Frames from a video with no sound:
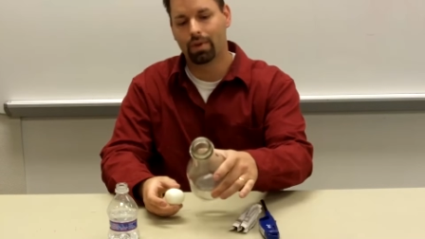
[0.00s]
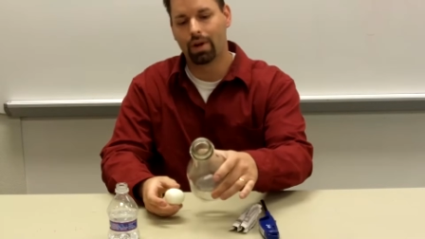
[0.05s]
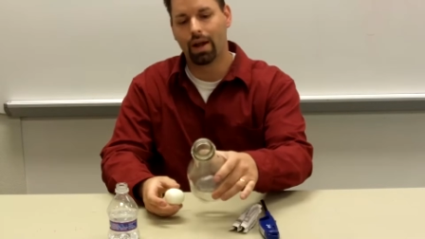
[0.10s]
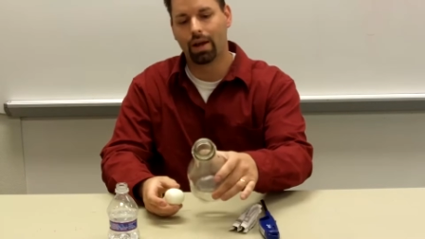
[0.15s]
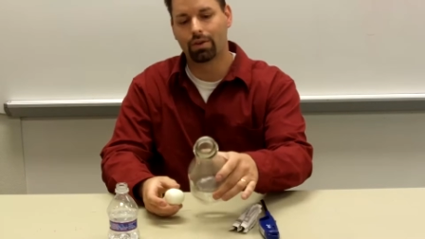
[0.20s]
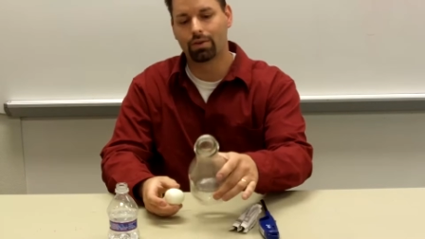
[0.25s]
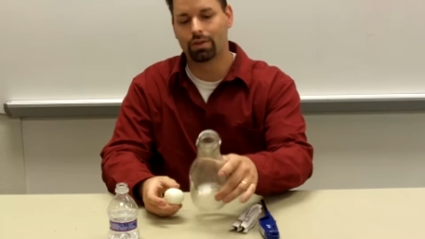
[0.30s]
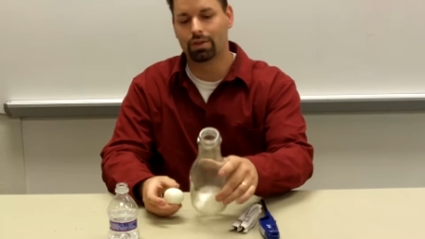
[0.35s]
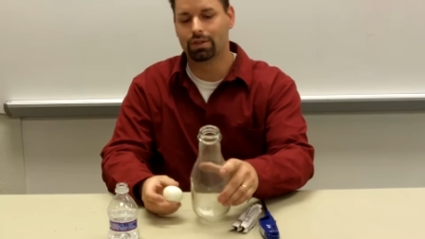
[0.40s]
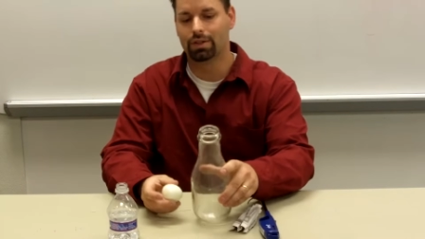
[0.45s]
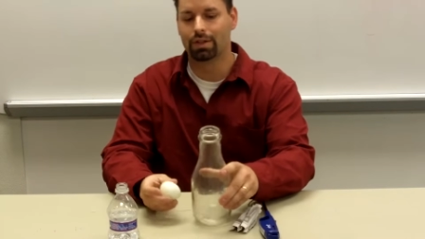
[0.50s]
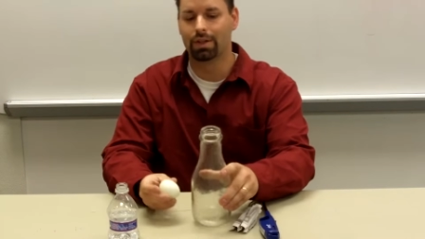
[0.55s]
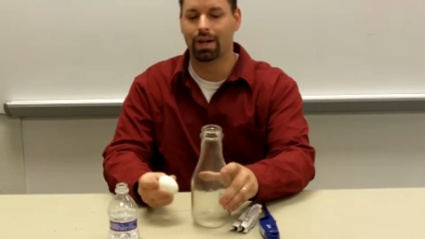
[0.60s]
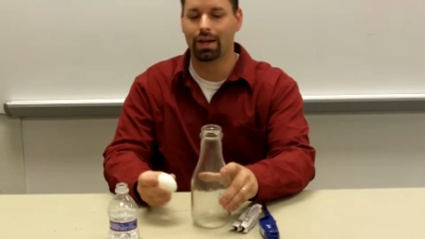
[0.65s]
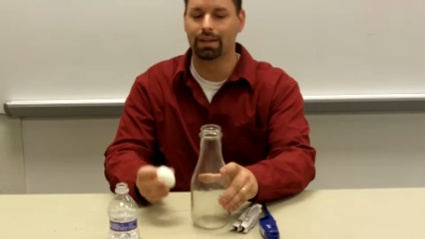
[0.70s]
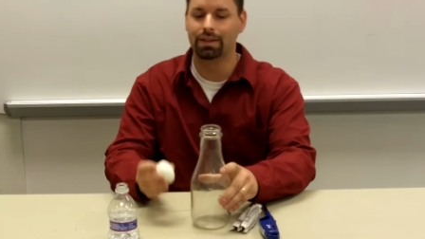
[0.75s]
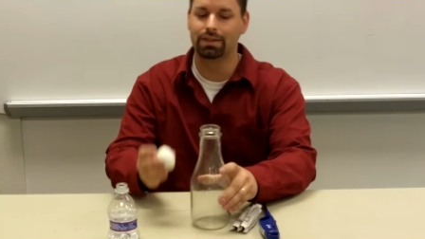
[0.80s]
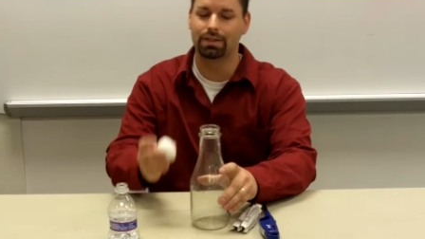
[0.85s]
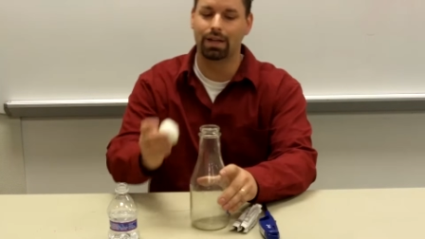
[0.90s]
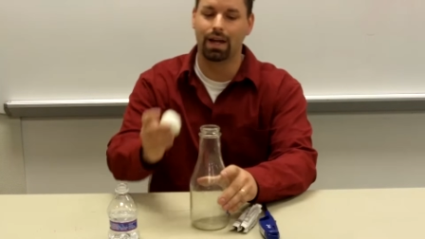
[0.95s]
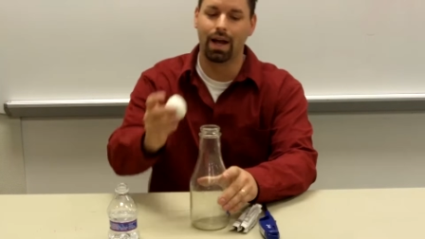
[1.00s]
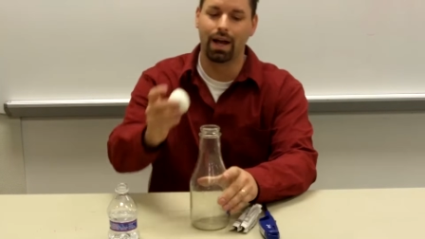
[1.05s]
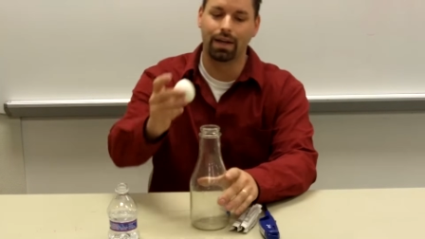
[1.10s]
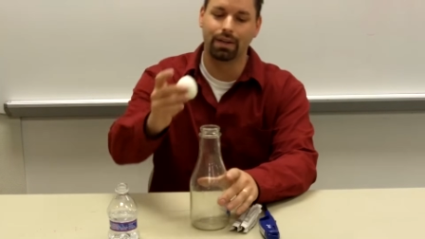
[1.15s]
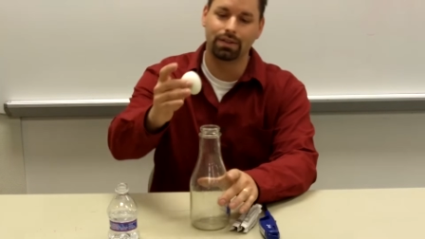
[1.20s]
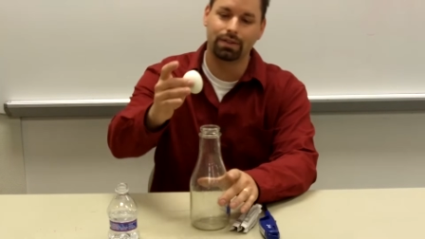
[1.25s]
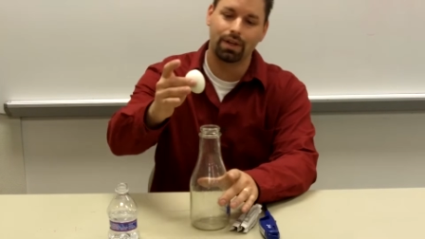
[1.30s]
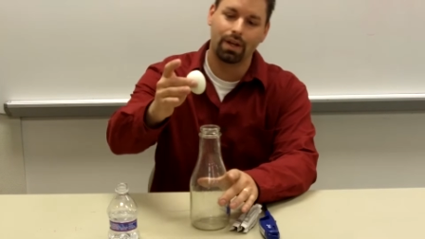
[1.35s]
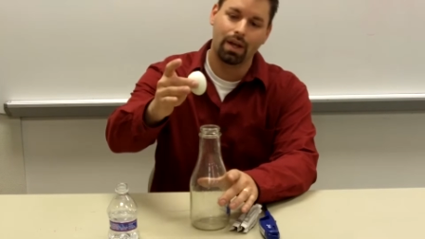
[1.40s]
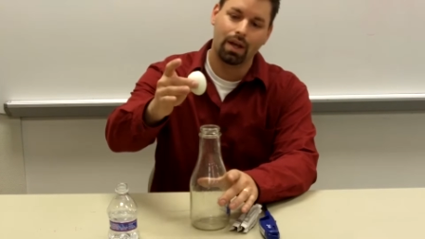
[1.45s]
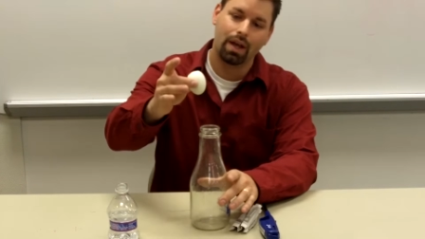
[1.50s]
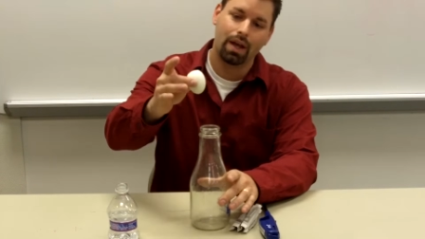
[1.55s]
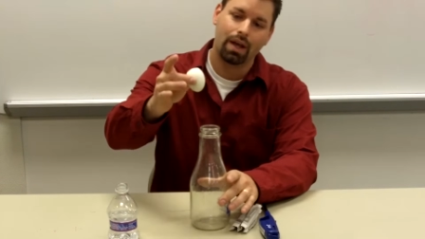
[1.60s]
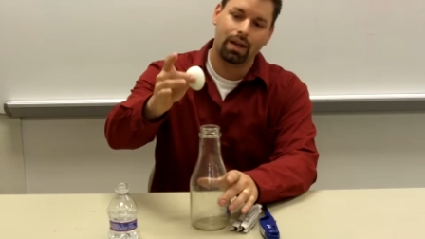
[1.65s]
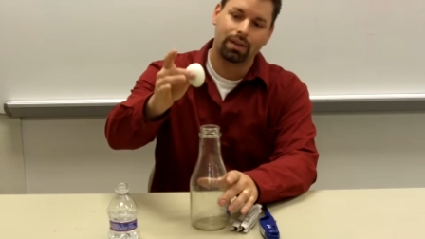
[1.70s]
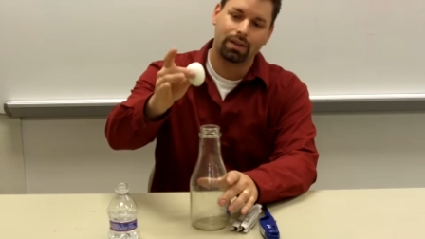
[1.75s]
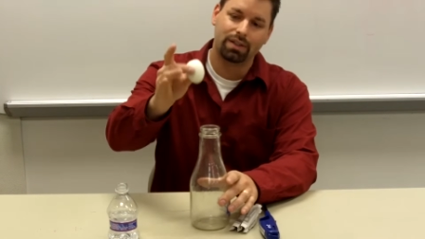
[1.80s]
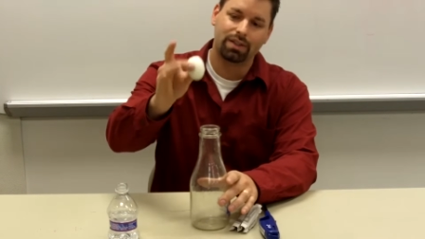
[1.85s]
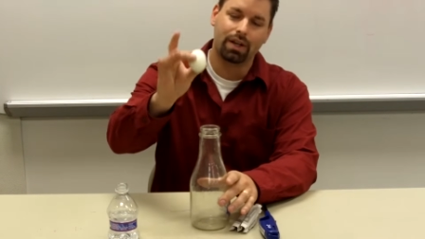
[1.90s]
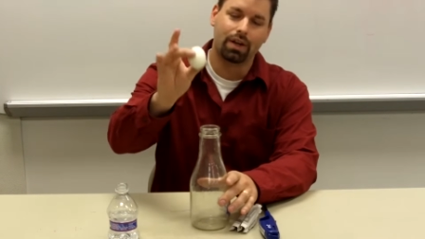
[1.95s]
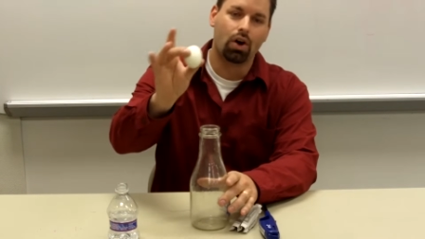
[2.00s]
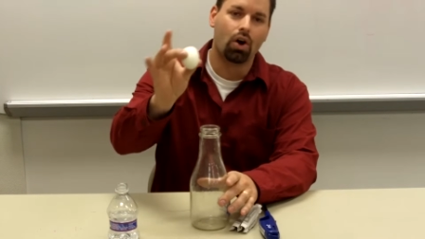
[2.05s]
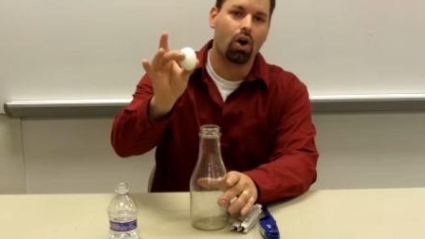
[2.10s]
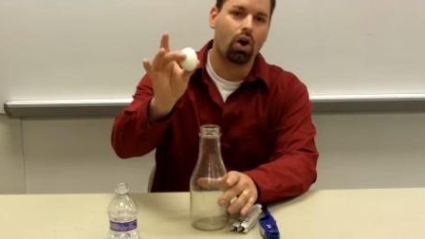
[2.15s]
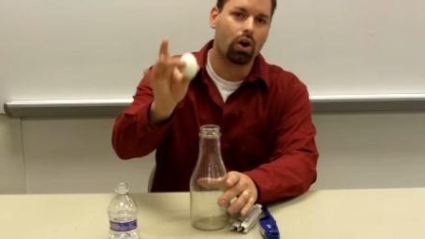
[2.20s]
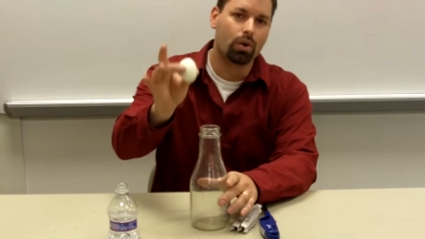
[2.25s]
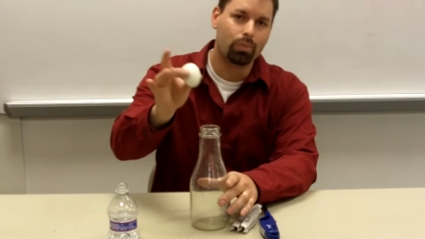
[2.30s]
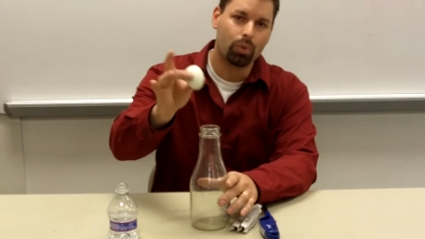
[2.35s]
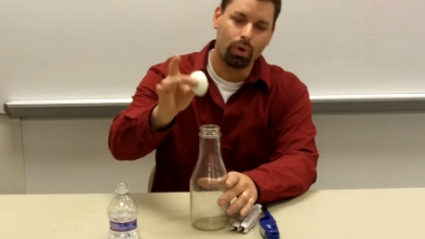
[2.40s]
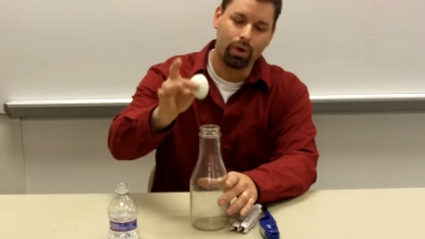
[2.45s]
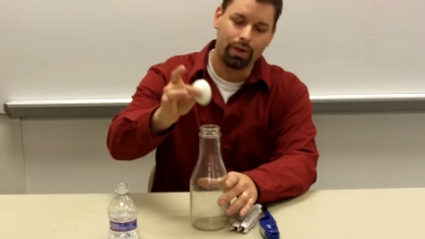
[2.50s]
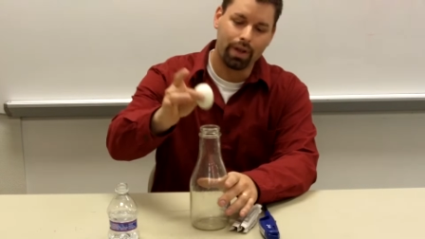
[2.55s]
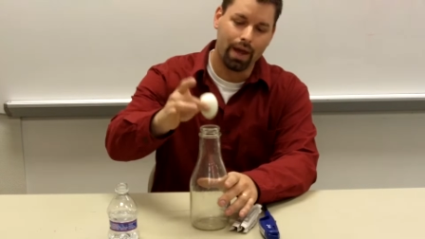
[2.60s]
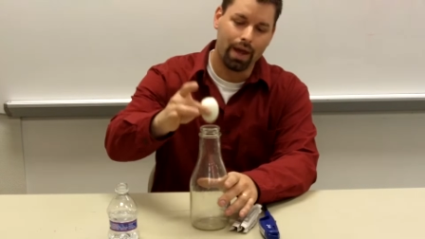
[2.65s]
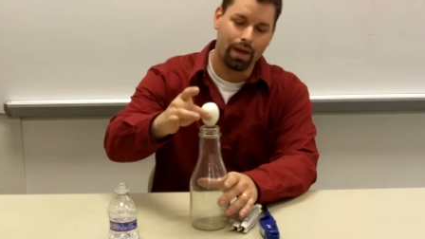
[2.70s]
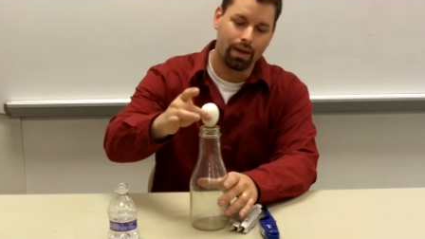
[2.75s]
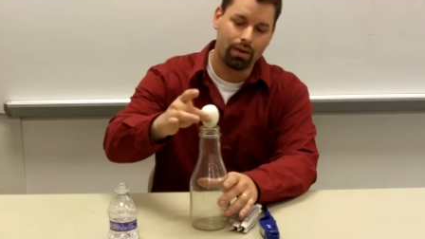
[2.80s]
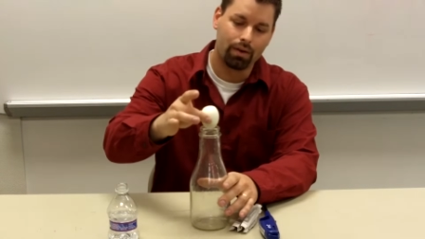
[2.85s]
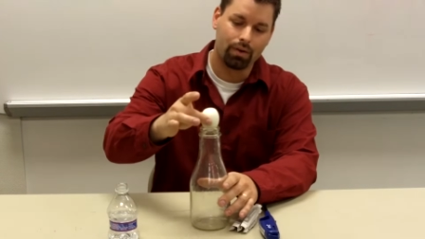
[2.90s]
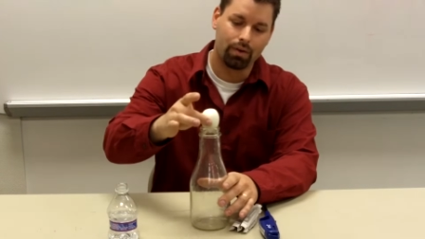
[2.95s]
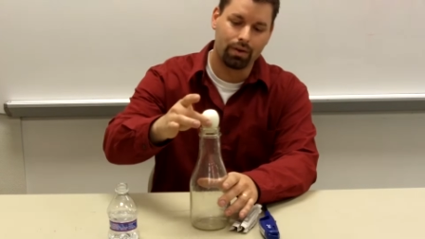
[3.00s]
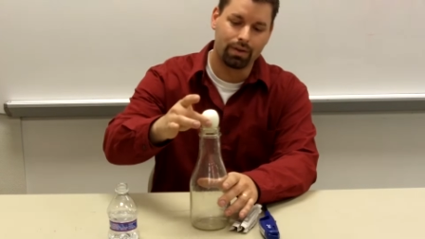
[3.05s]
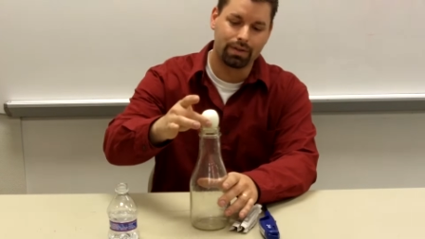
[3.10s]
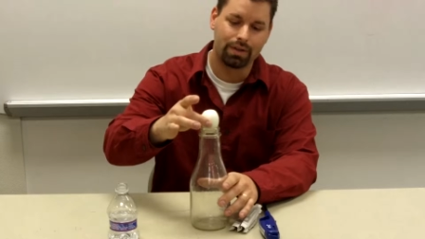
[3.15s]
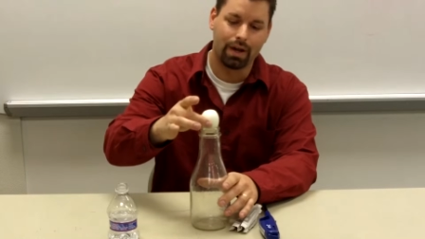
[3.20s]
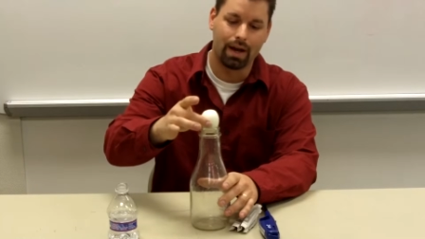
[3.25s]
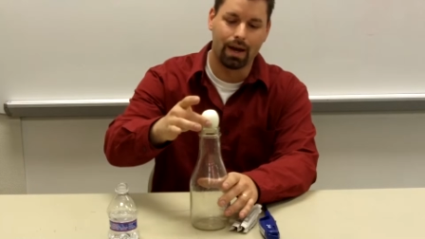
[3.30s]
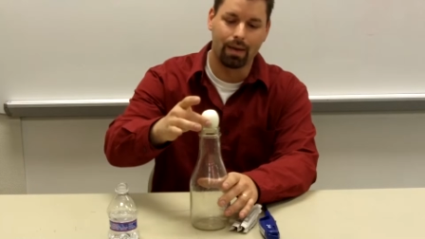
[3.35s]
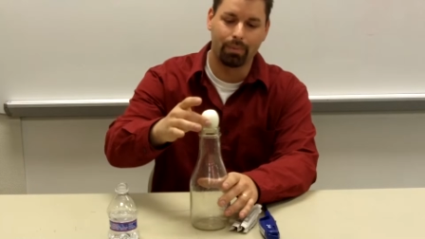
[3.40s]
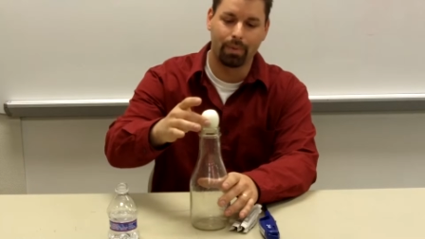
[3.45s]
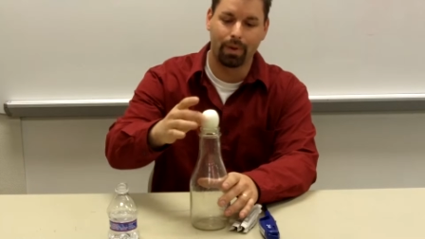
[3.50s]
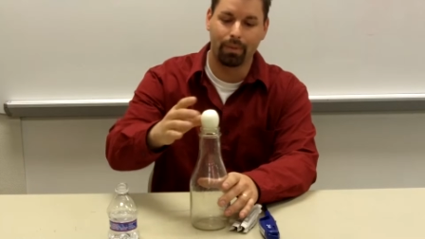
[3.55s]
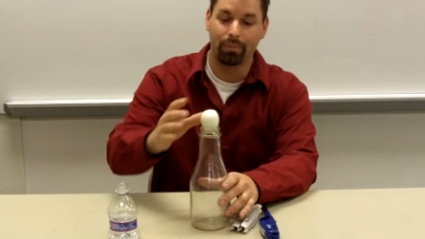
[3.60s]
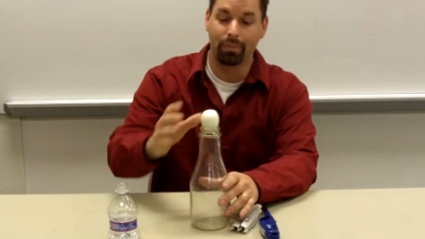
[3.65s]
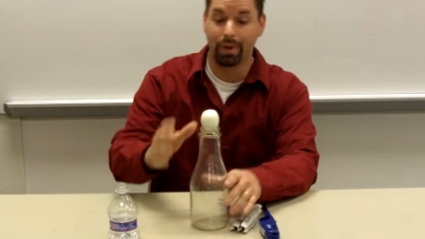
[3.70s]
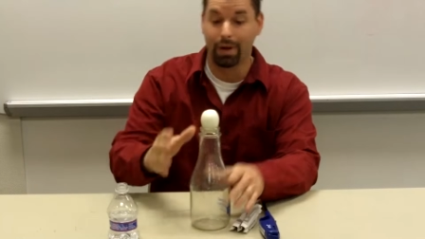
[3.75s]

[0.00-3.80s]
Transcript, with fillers: that actually is a nice size to set a hard-boiled egg on top,